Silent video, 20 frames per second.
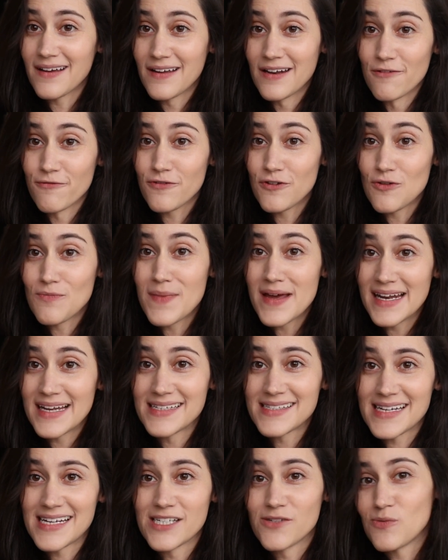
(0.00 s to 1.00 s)
in a few
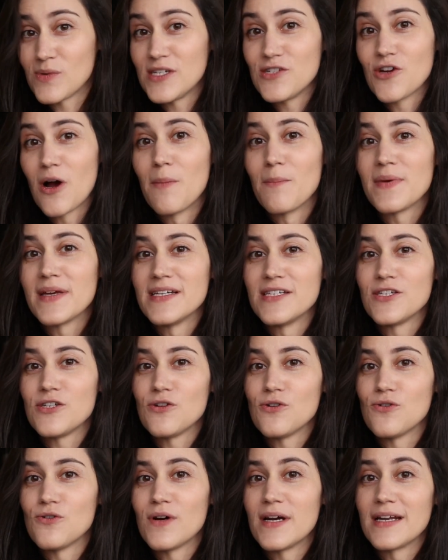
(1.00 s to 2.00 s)
minutes as we jump
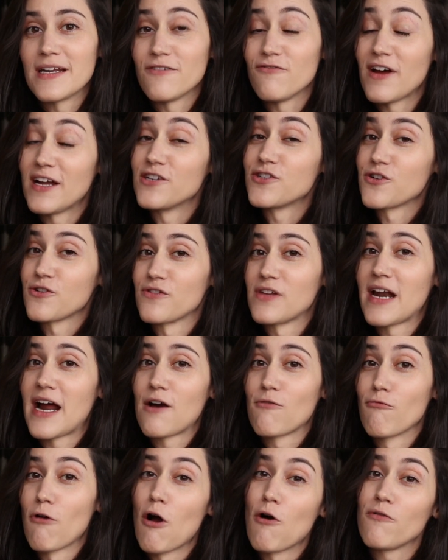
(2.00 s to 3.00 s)
into an adventure that
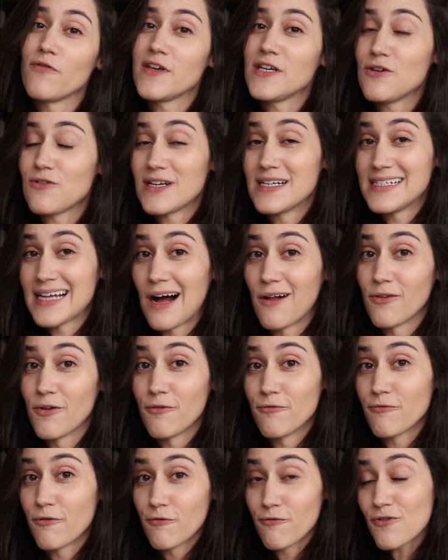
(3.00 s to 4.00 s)
I wrote that you can
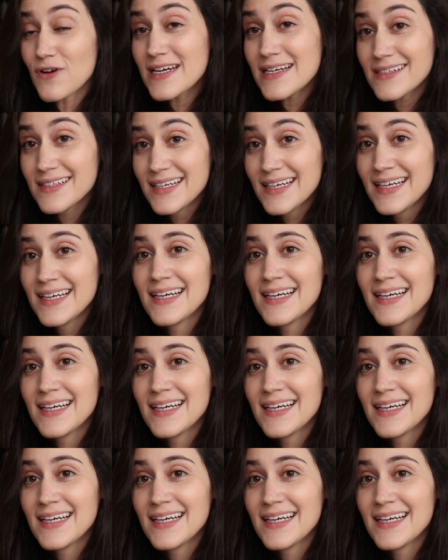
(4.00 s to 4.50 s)
download for free.